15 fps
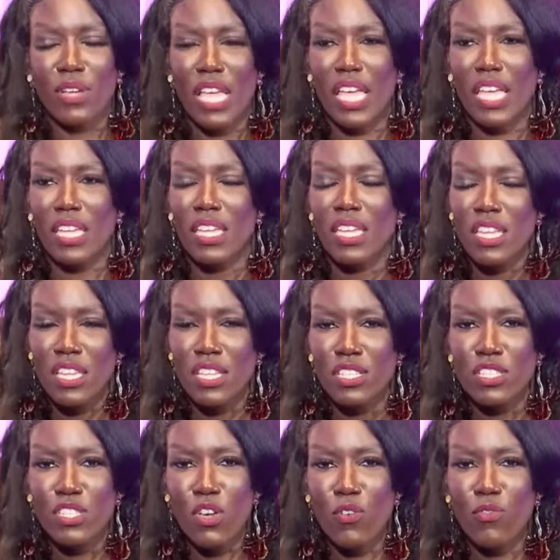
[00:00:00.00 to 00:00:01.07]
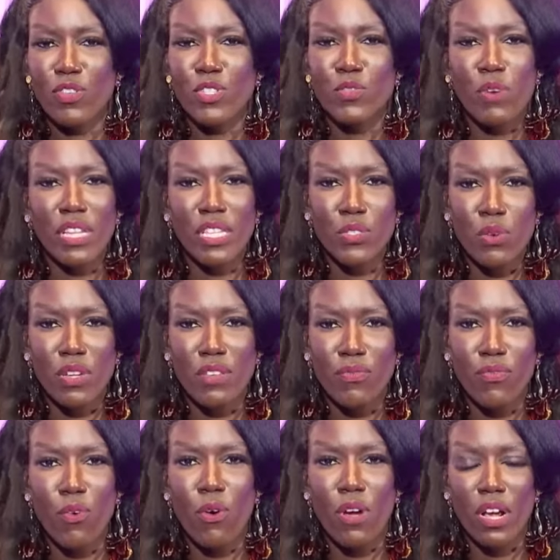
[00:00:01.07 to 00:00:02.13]
Okay. So for
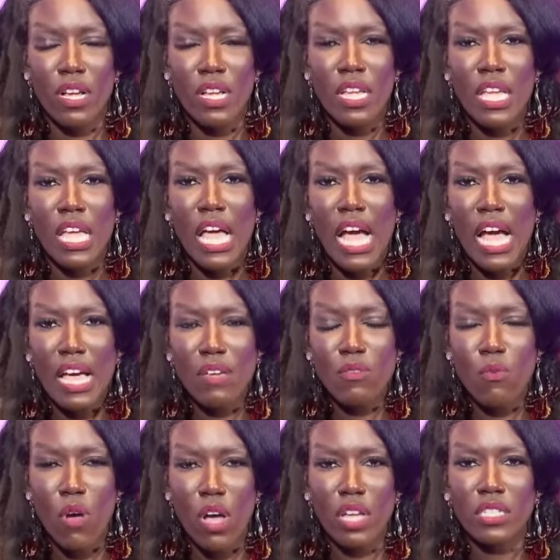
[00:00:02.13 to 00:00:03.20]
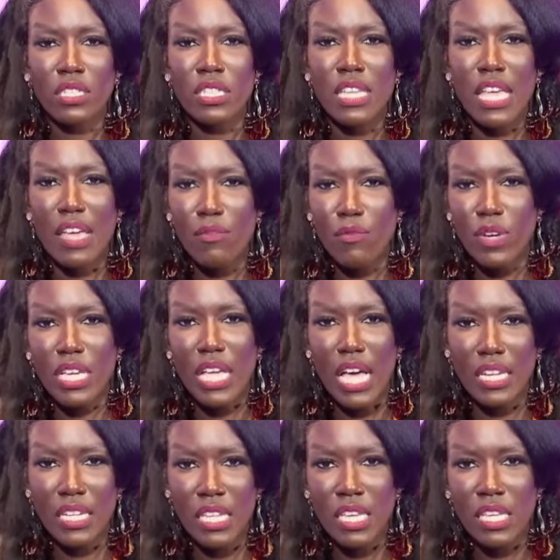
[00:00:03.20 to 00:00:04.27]
2024, I want every
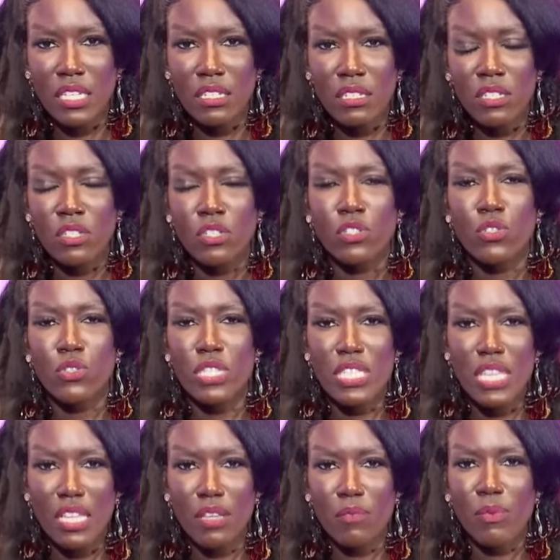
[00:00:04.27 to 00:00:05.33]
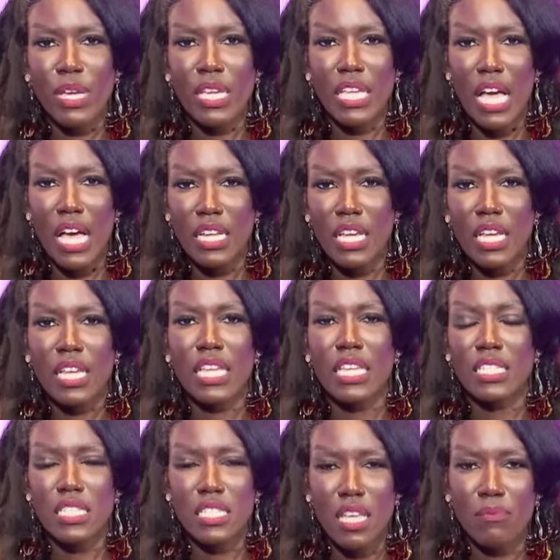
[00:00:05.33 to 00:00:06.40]
Ghanaian to celebrate Ghana
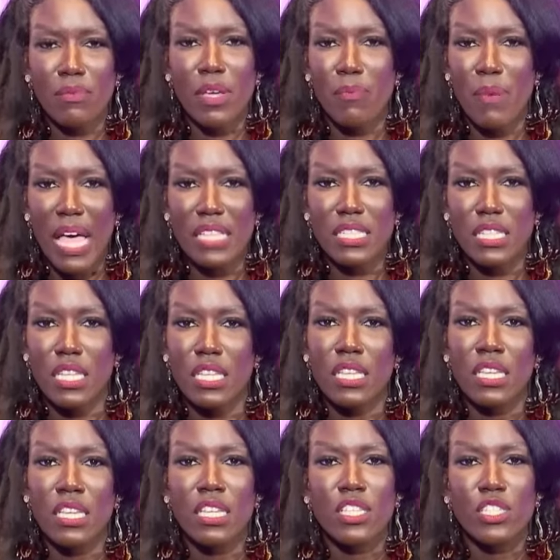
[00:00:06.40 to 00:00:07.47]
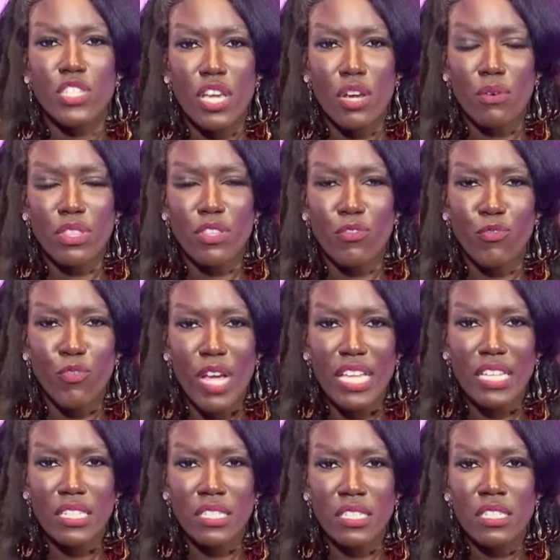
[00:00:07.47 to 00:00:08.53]
in some capacity. Share it with a
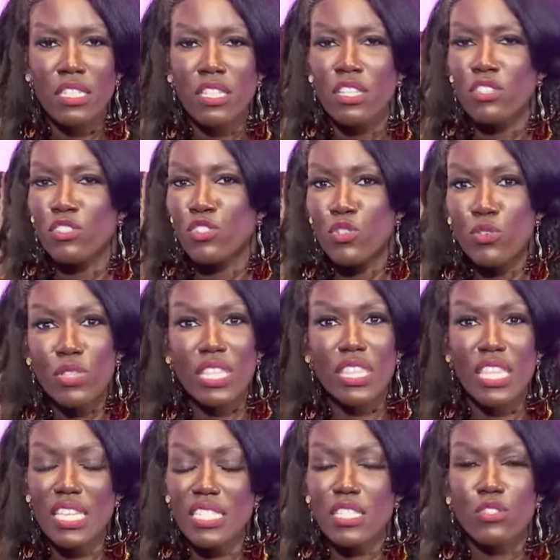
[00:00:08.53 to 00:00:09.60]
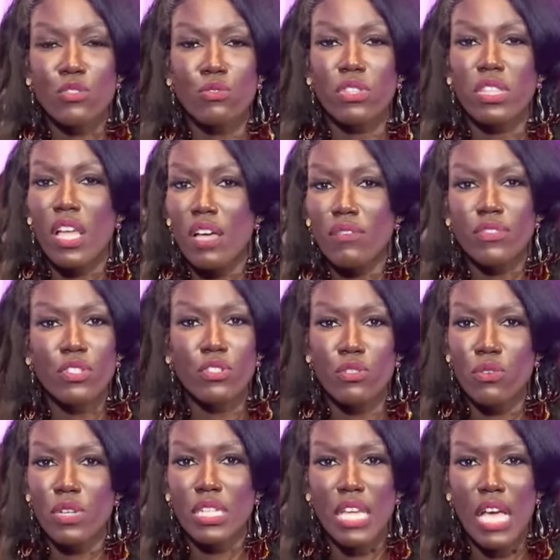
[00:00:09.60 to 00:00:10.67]
friend, do the things that you love to
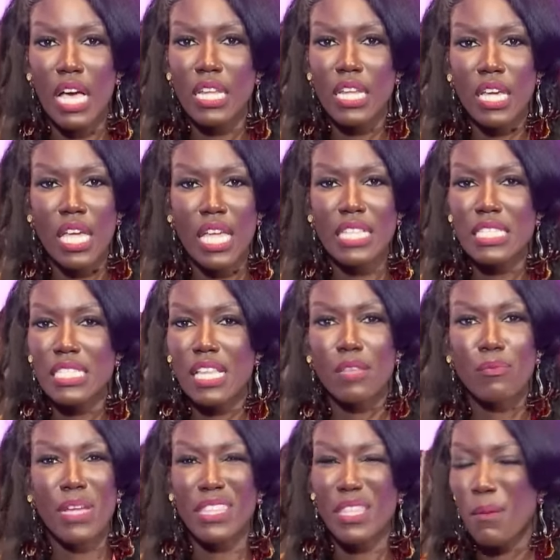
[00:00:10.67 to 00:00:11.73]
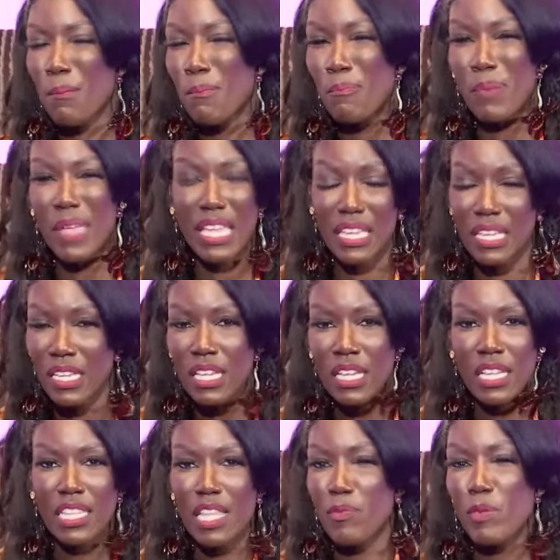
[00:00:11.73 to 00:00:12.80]
do in Ghana and celebrate them big.
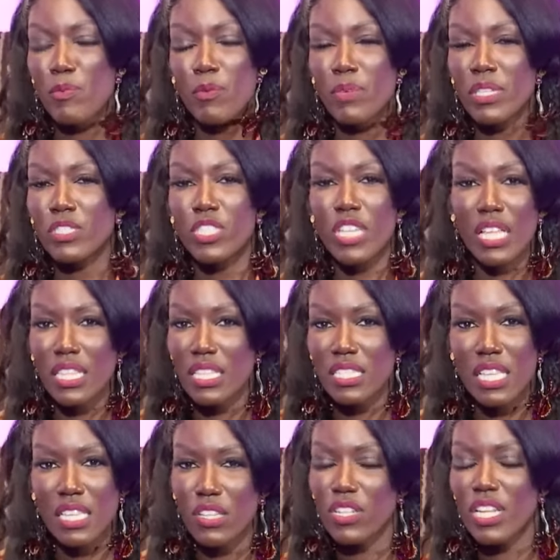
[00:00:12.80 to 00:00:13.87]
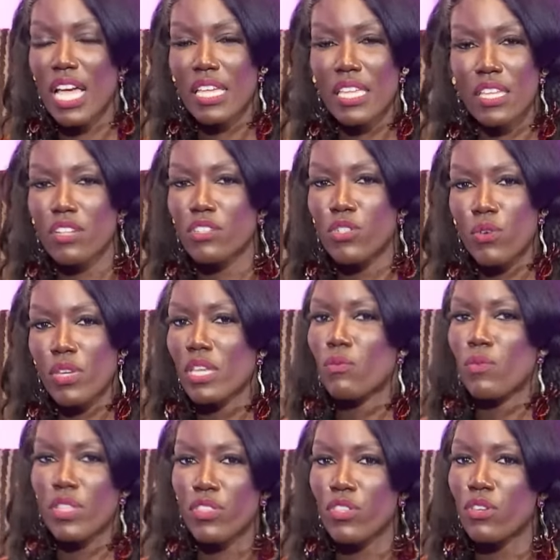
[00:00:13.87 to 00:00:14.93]
Let people be jealous that they're not here doing it
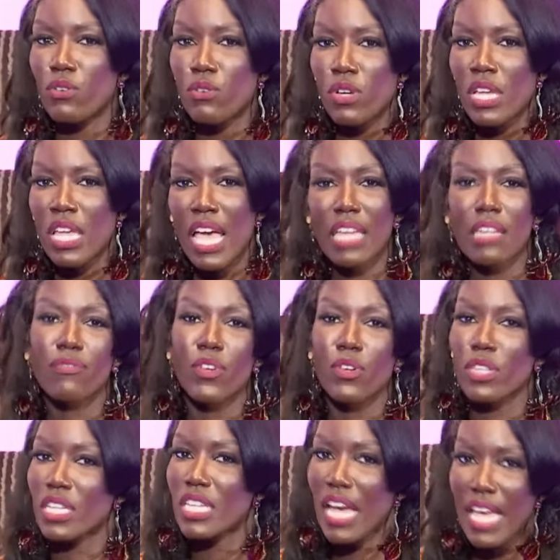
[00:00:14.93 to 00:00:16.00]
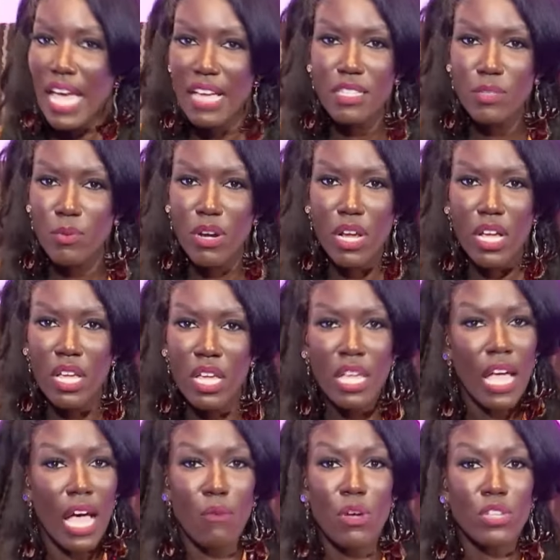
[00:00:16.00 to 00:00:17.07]
with you. And if you're in the diaspora,
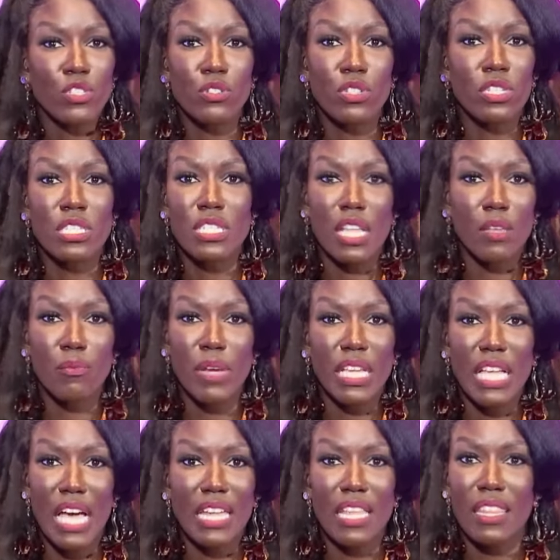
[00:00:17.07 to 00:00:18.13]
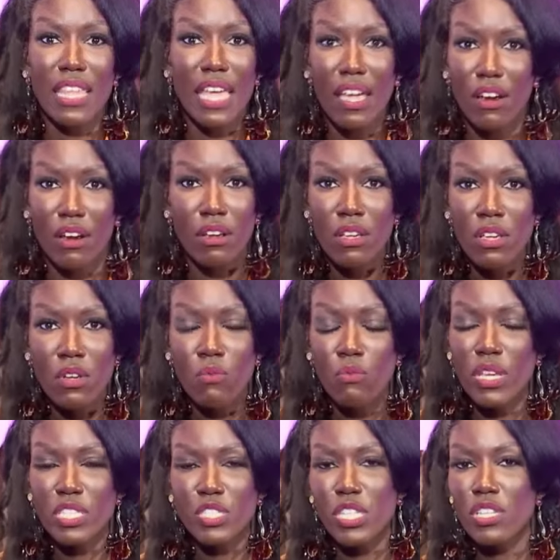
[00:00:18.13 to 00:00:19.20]
I want you to celebrate Ghana there.
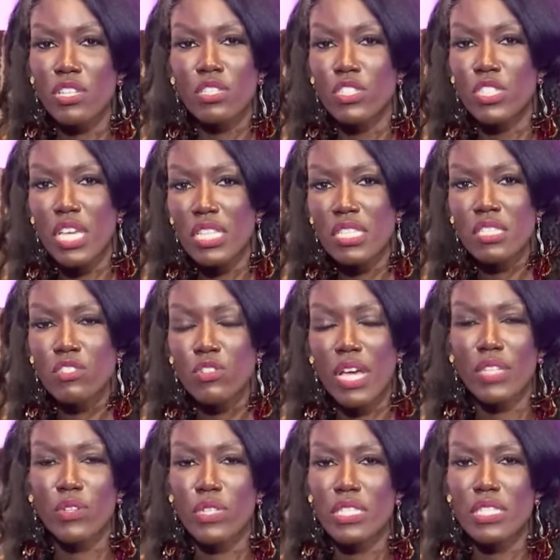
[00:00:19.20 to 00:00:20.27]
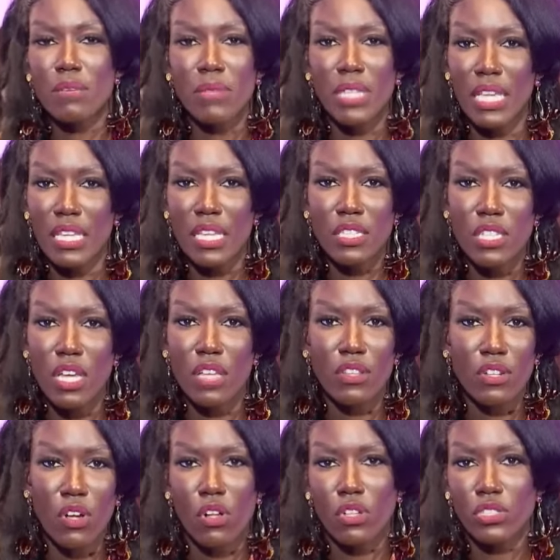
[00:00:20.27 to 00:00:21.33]
We shouldn't just try to assimilate into
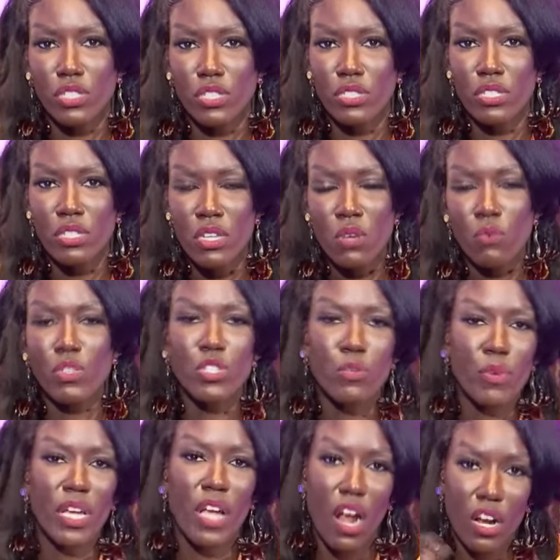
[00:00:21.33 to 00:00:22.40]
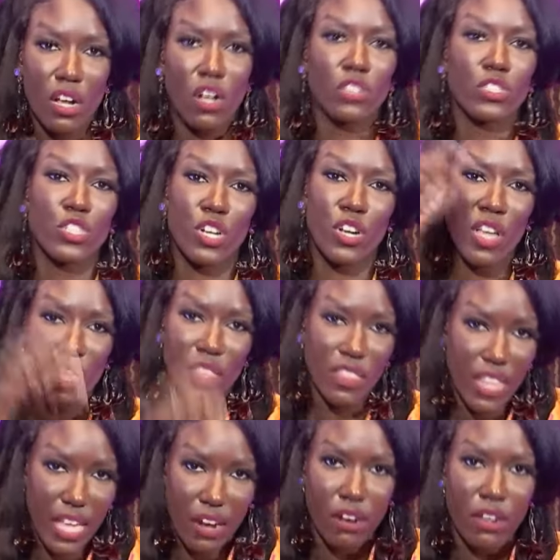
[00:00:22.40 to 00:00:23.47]
other cultures. We should bring our culture
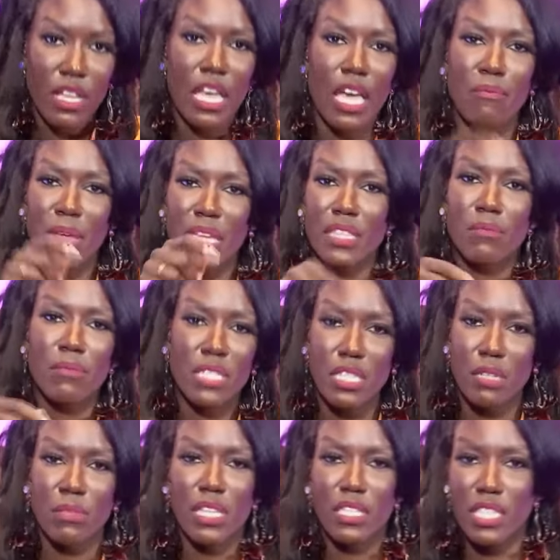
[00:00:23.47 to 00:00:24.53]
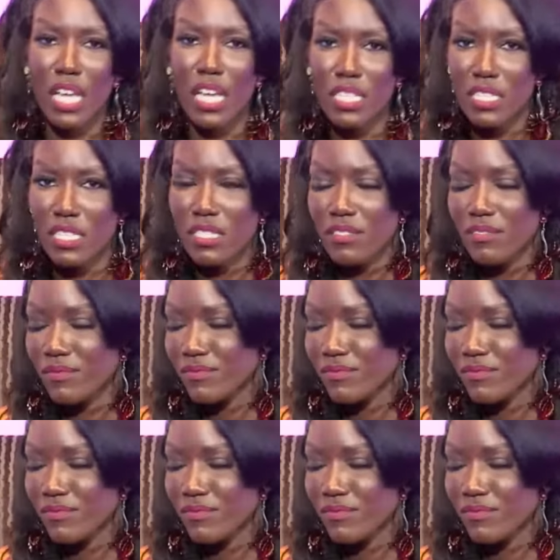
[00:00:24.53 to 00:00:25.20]
there and make them assimilate to us.